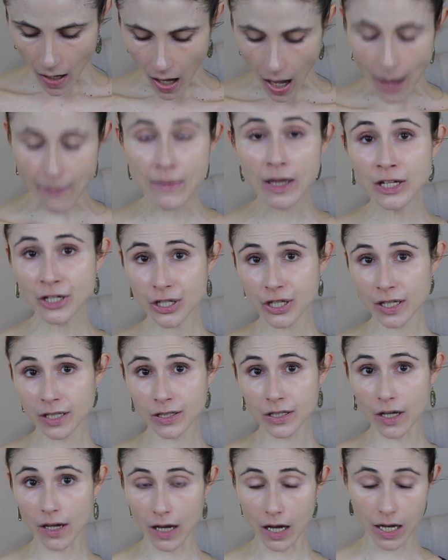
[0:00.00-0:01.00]
I
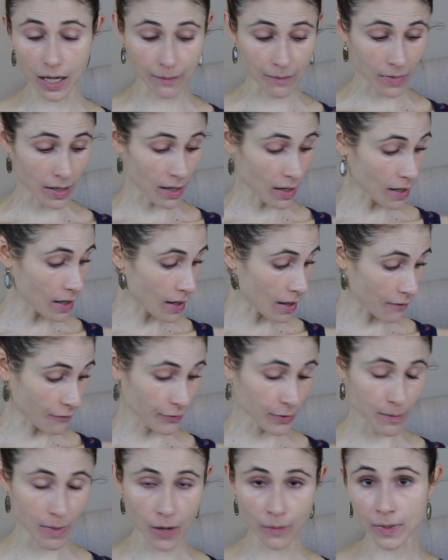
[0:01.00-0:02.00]
mentioned um, a
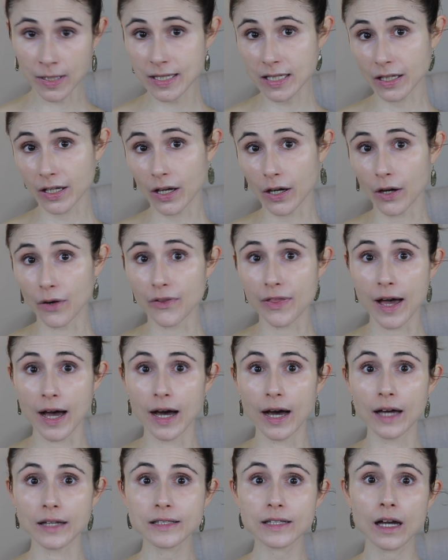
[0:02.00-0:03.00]
few moments ago
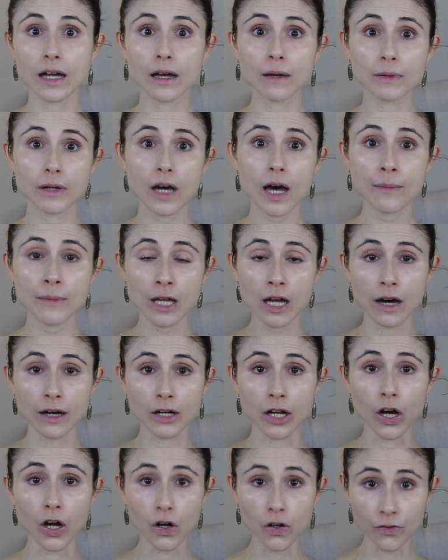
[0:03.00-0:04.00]
that coming
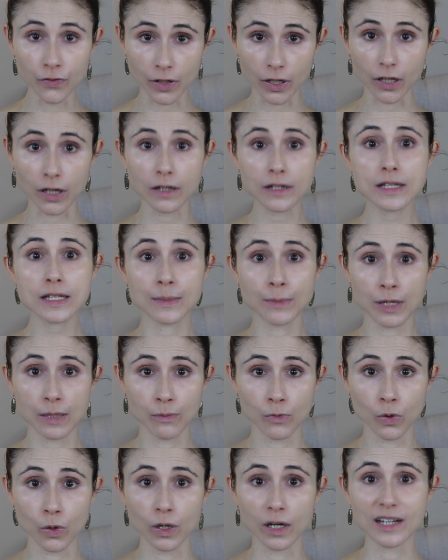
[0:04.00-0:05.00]
on over some of the
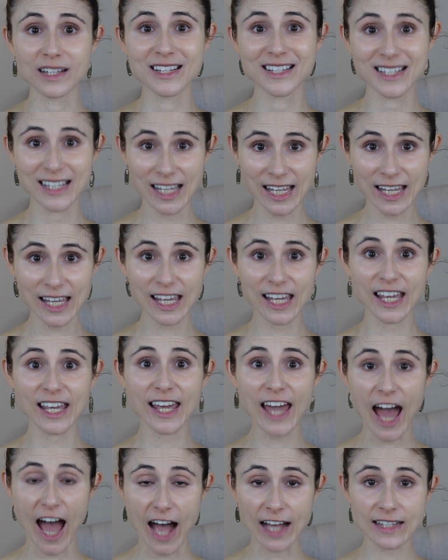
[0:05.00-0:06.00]
more zinky,
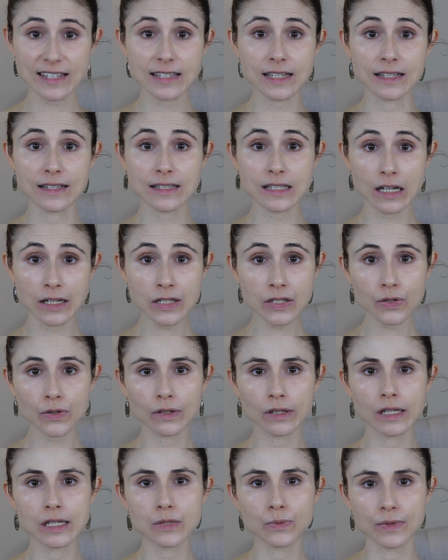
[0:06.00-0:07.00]
casty
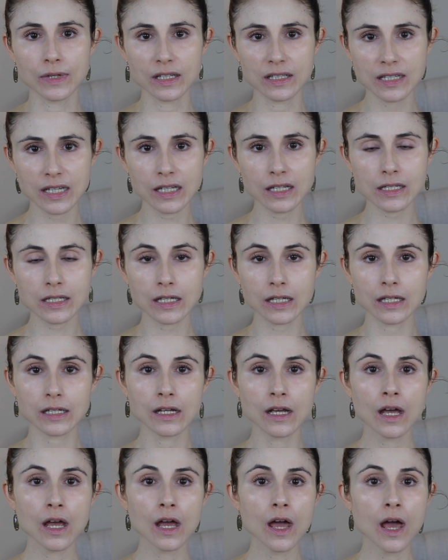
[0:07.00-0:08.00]
sunscreens with a
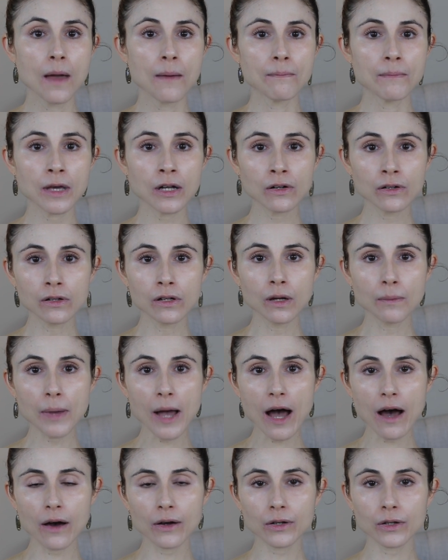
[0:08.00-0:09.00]
tinted mineral
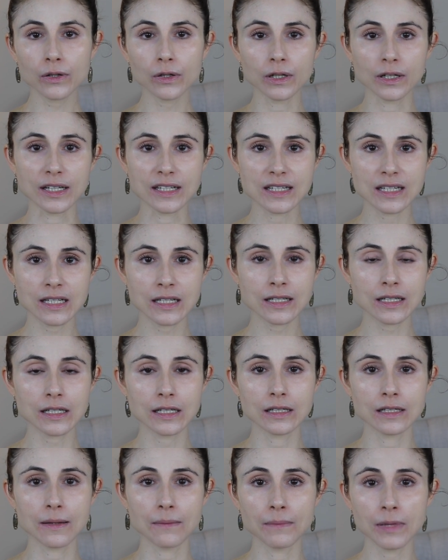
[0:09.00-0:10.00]
powder or a
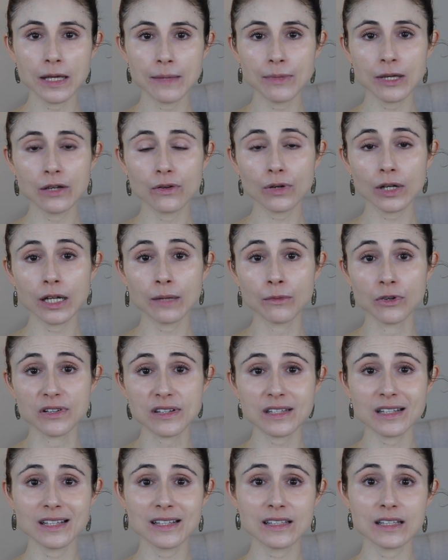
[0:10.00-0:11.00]
tinted B B cream or
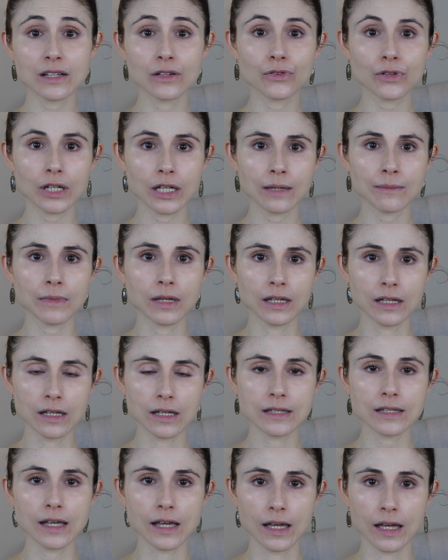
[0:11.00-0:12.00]
C C cream
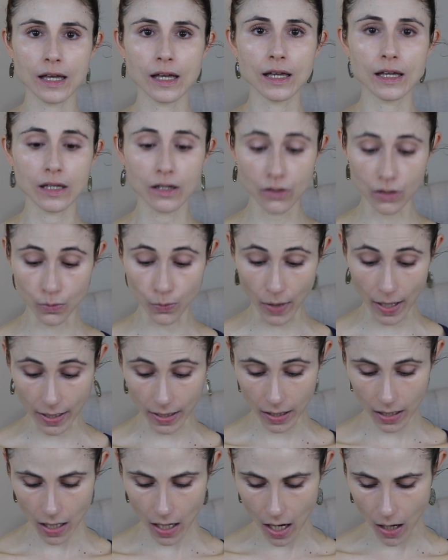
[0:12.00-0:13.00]
is a good way
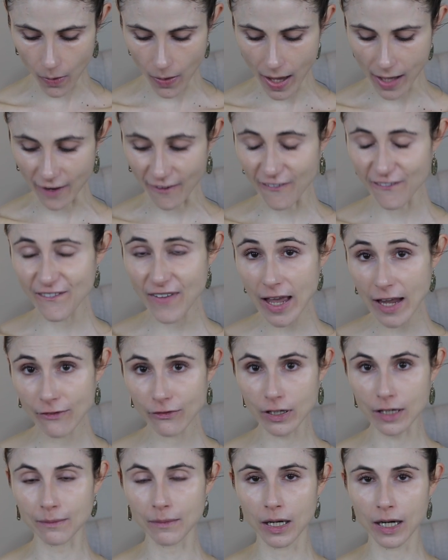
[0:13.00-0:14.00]
to go. And a
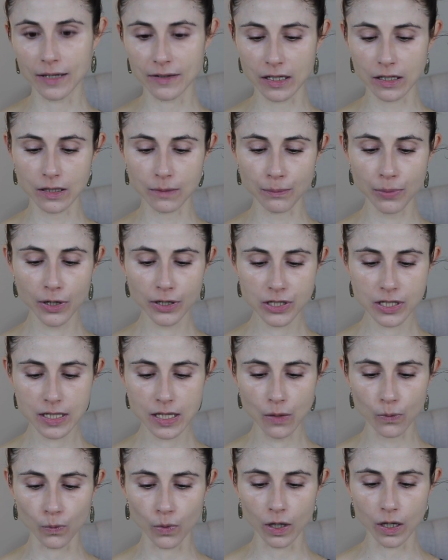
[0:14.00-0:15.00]
favorite of mine that you can purchase
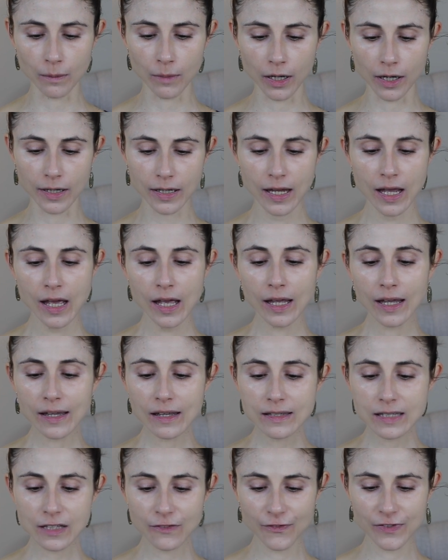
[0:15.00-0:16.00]
at Walmart
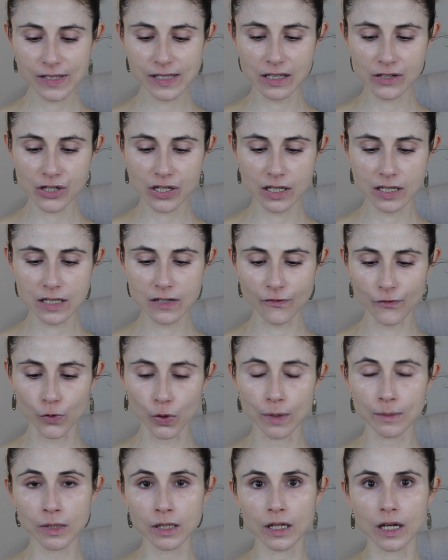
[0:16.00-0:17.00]
is the Physician's
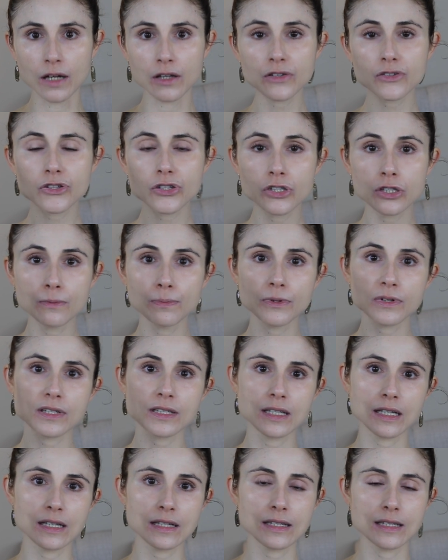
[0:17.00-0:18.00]
Formula Super
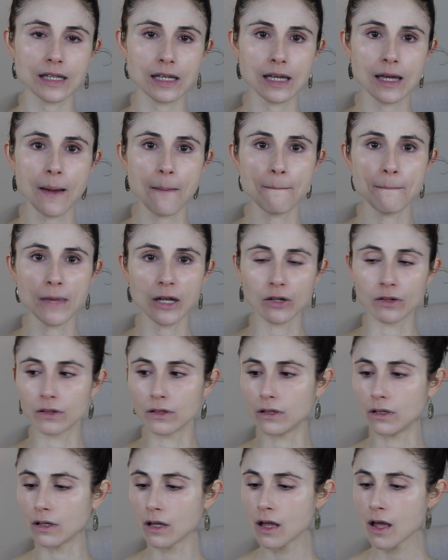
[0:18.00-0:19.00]
C C
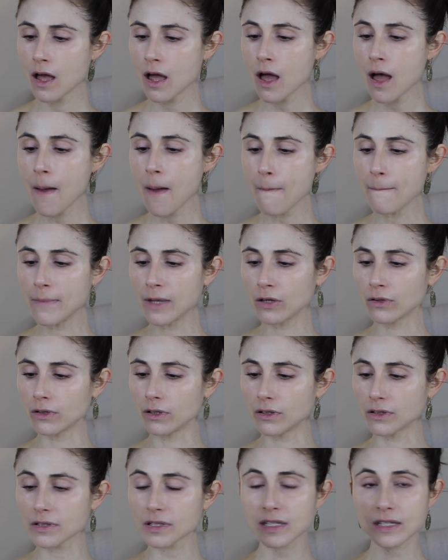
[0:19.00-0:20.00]
Mineral
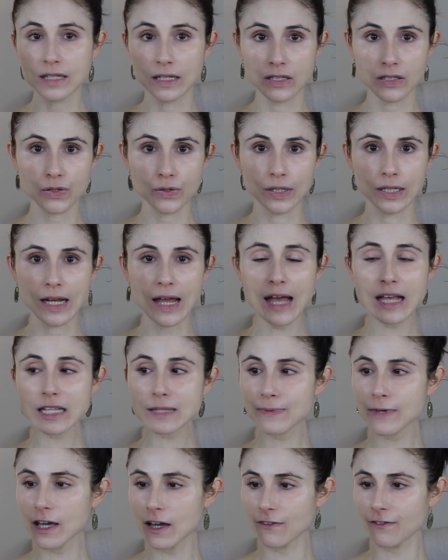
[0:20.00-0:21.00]
Mineral Sunscreen
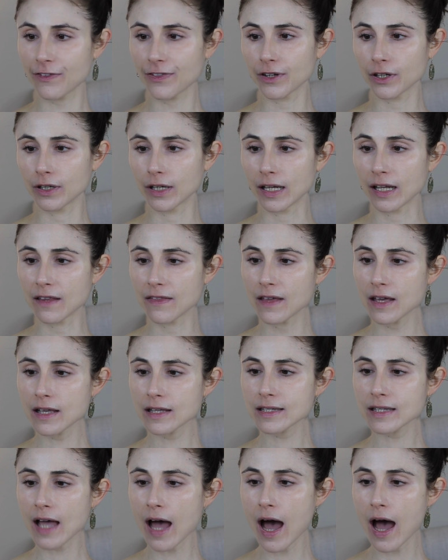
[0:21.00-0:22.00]
S P F thirty.
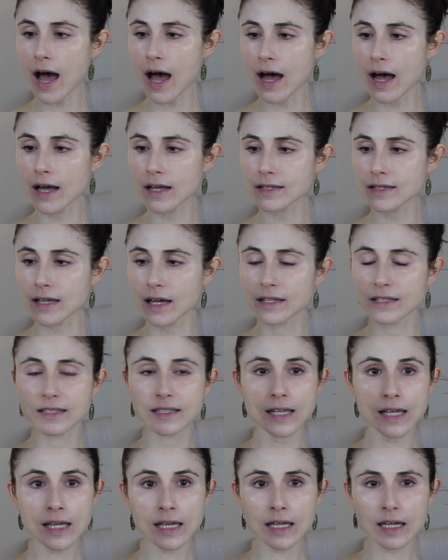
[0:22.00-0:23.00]
This has
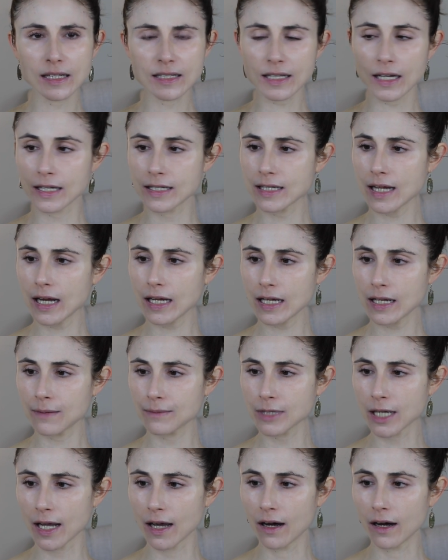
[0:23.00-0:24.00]
zinc and
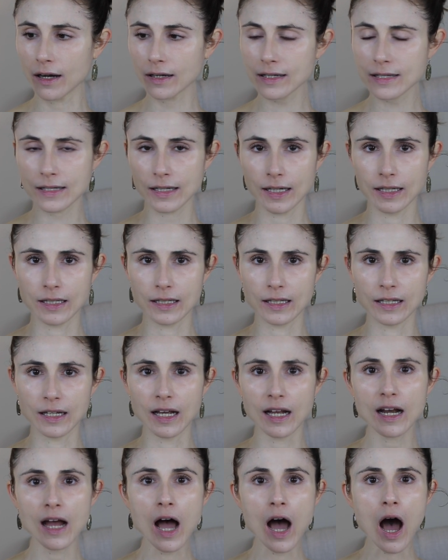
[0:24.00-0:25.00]
titanium dioxide in
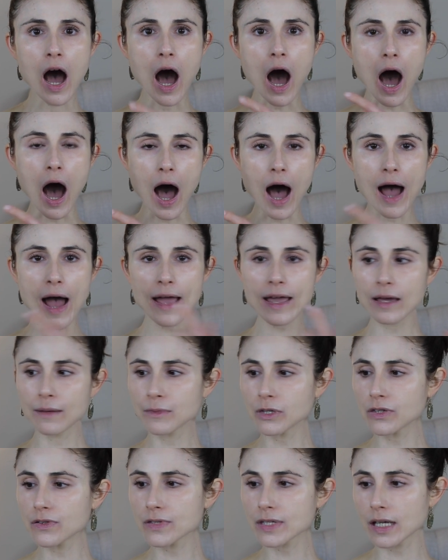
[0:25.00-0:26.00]
it. I
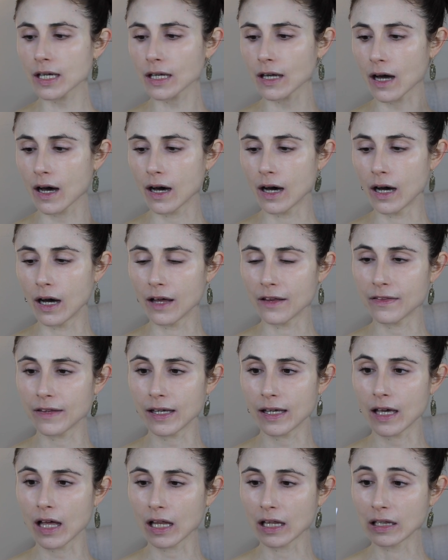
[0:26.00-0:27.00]
am using uh,
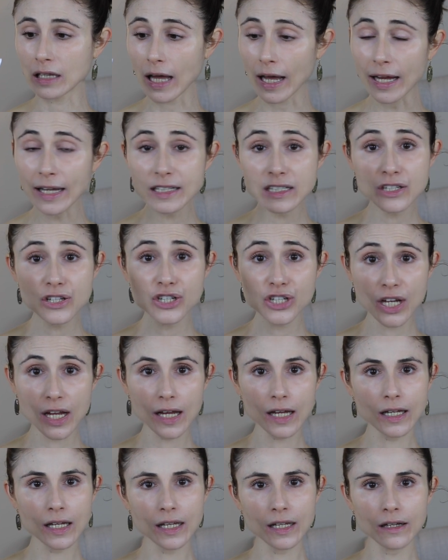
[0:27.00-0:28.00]
the light
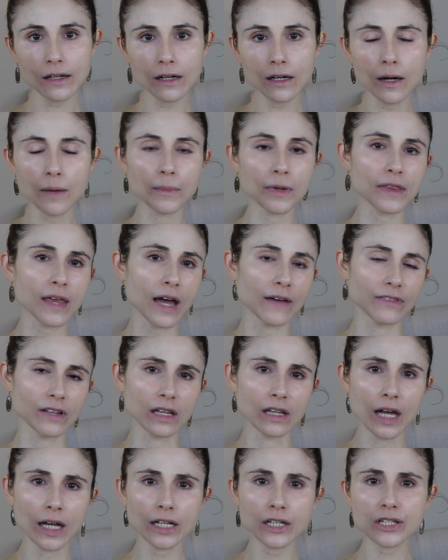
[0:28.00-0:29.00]
shade here, but they have a
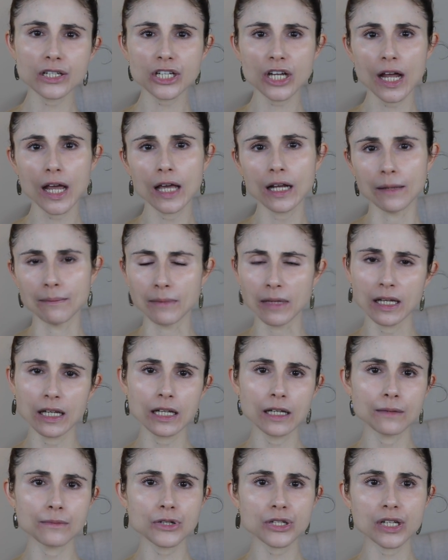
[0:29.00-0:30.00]
light shade, a
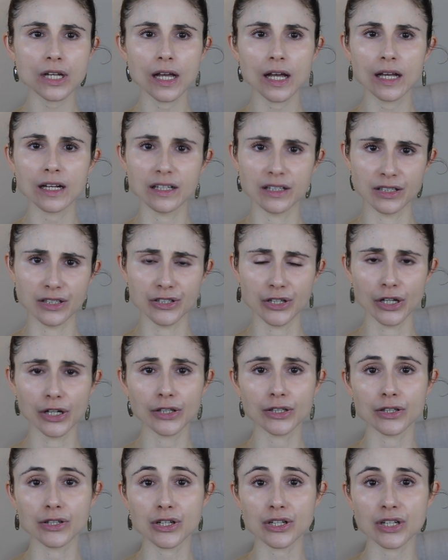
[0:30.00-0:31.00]
medium shade, and a darker